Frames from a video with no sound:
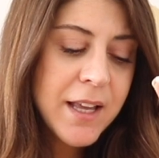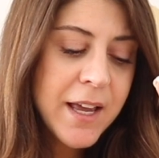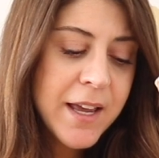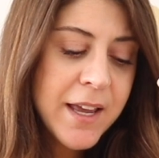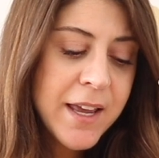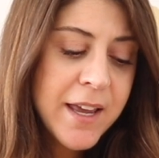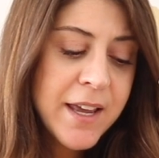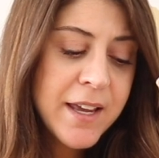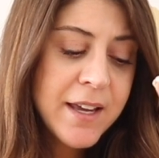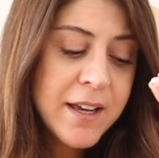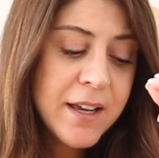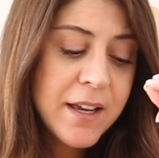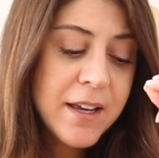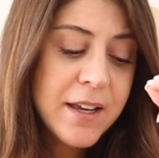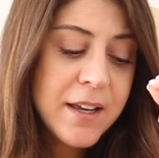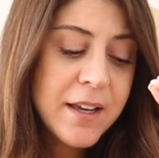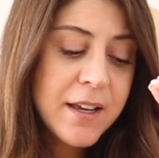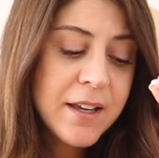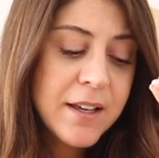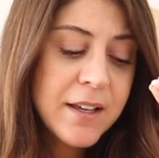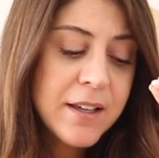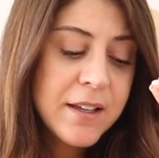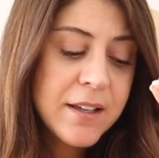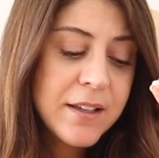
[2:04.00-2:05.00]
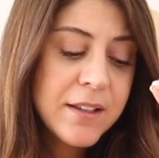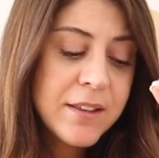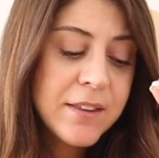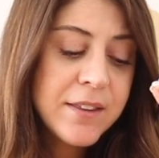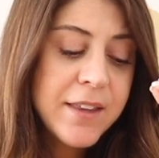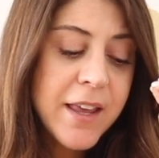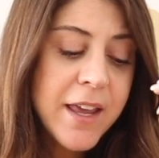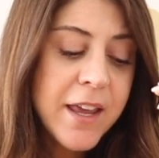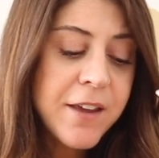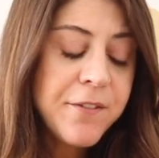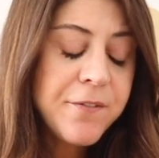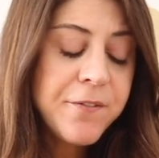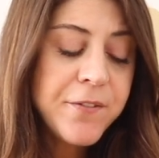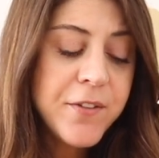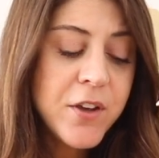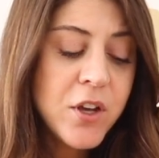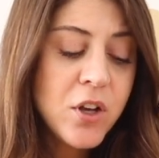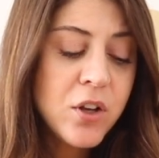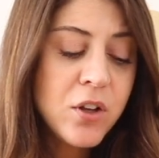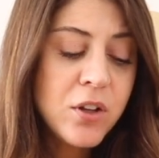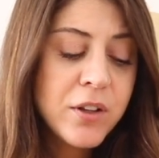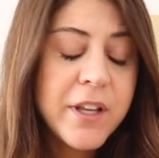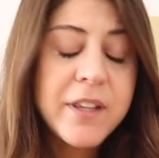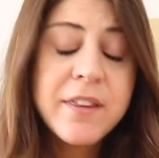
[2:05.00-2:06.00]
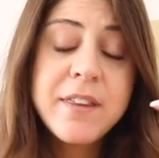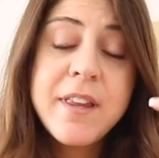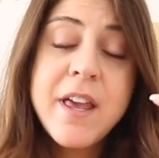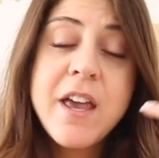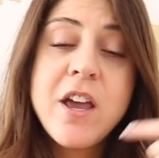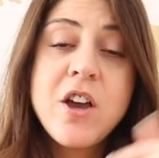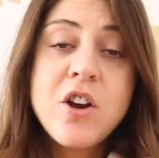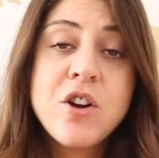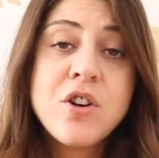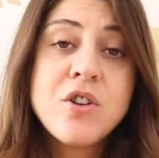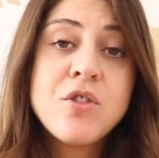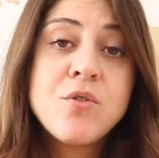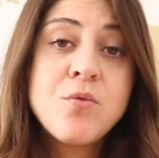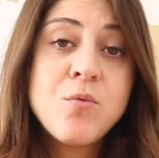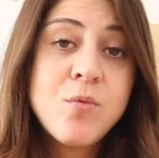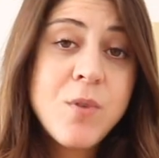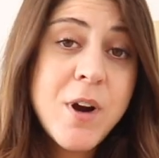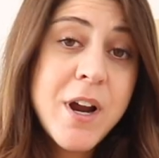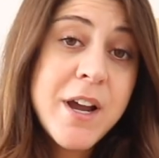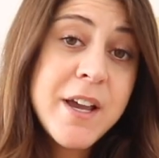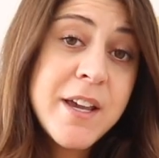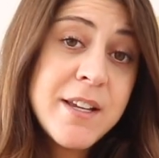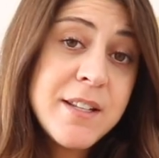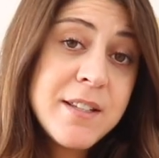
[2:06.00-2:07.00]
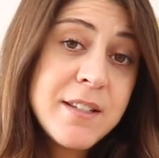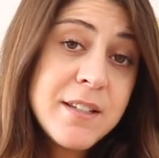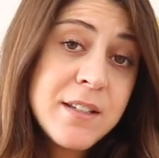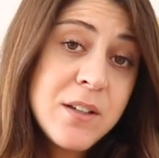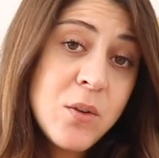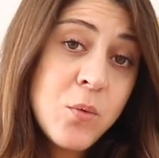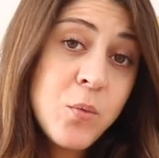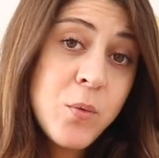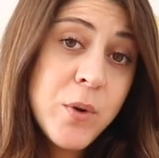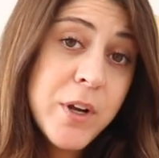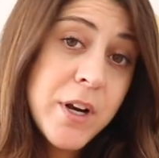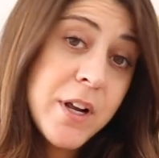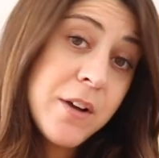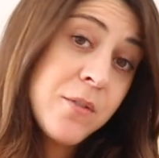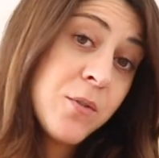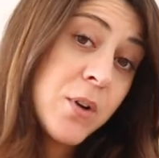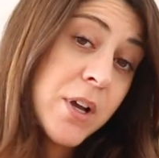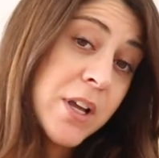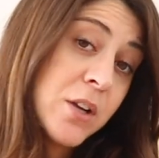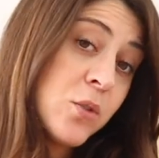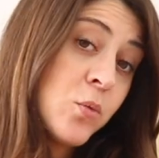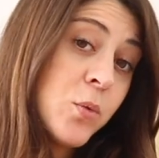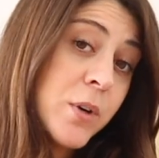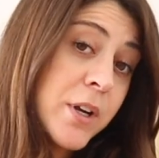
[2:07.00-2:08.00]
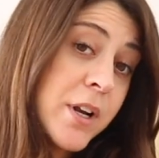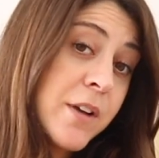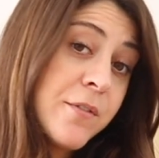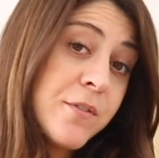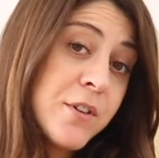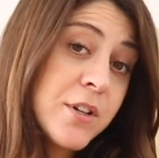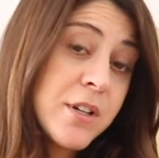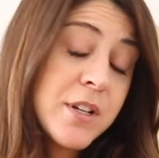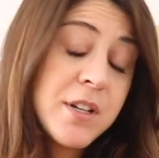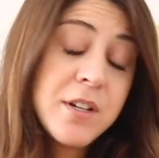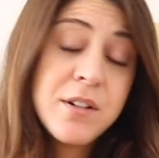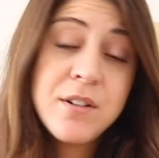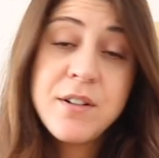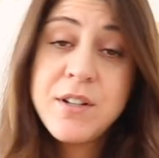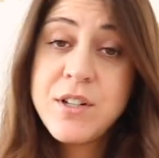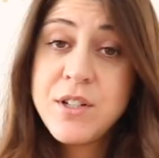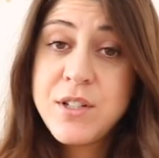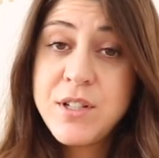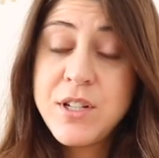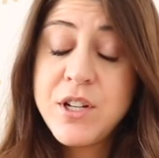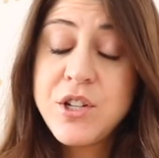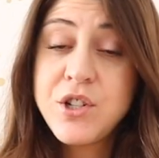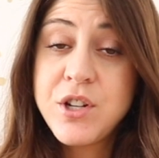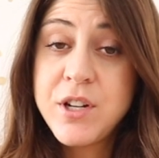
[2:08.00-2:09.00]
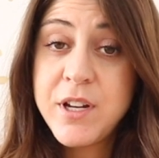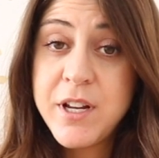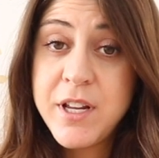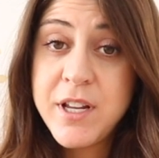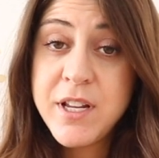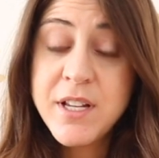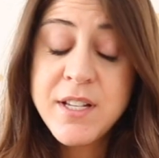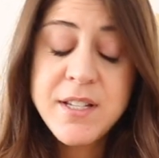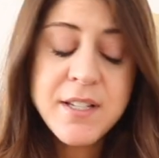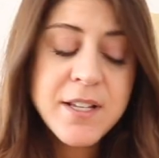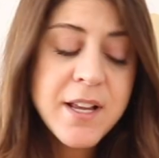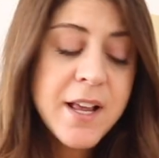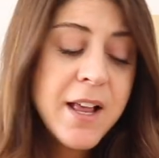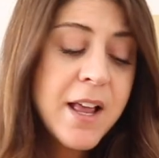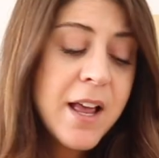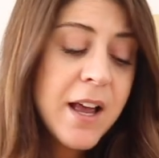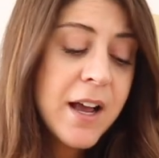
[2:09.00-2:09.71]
like they feel that they are right in whatever their decision is.